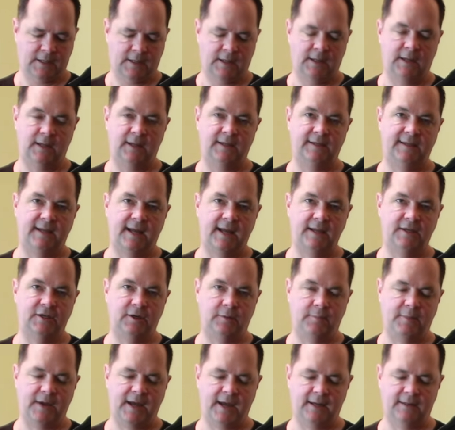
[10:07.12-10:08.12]
and attach
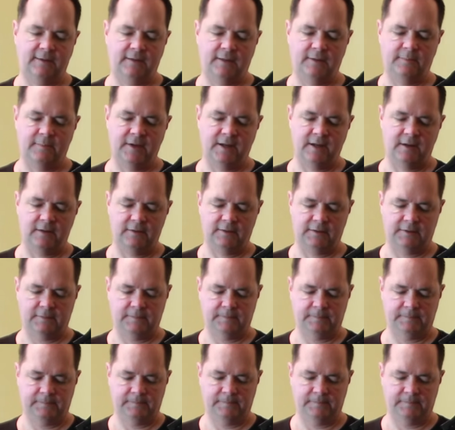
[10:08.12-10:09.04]
it back to the mount.